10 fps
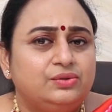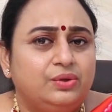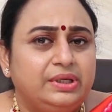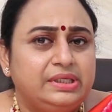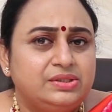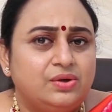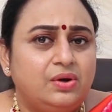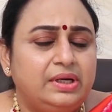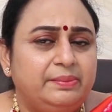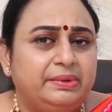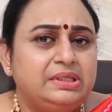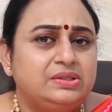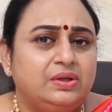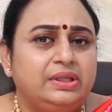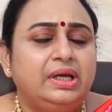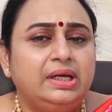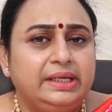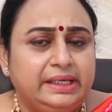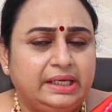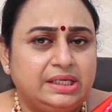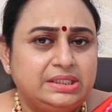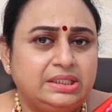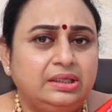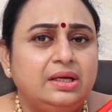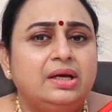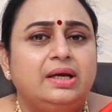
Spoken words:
So it is all depends on the indication.